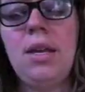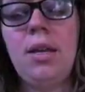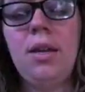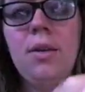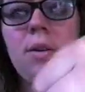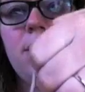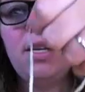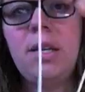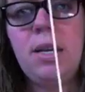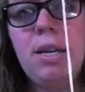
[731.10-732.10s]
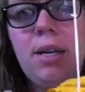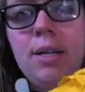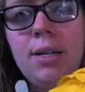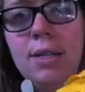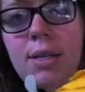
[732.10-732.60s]
Here it
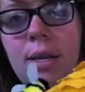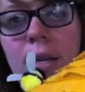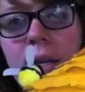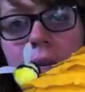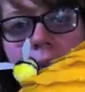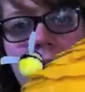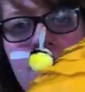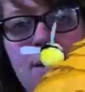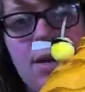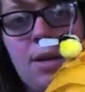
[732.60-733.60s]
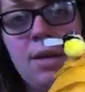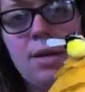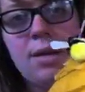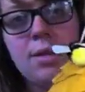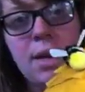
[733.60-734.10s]
is.
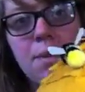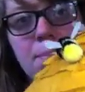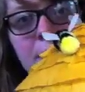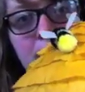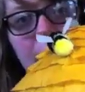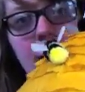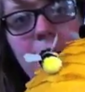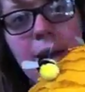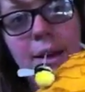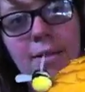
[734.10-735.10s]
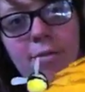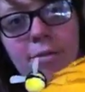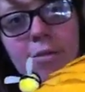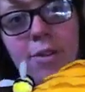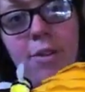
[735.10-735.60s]
It is a beehive,
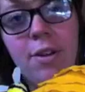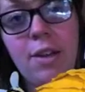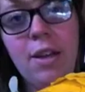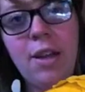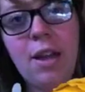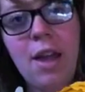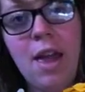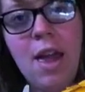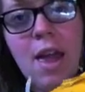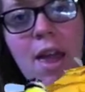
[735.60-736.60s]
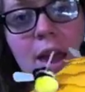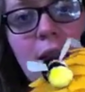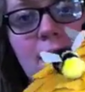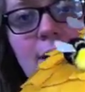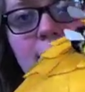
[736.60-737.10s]

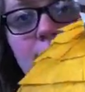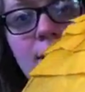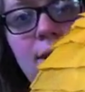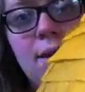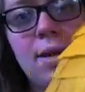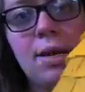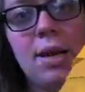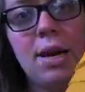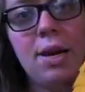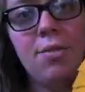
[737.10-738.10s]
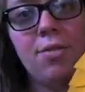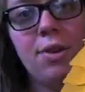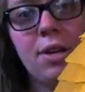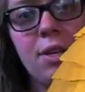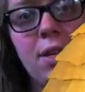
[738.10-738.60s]
and I've
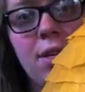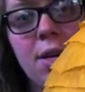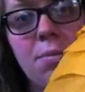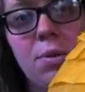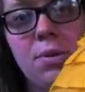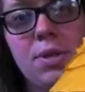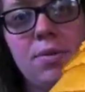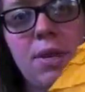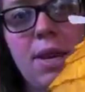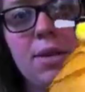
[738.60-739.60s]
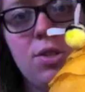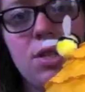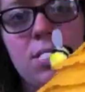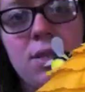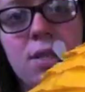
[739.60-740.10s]
cleaned up most of the edges.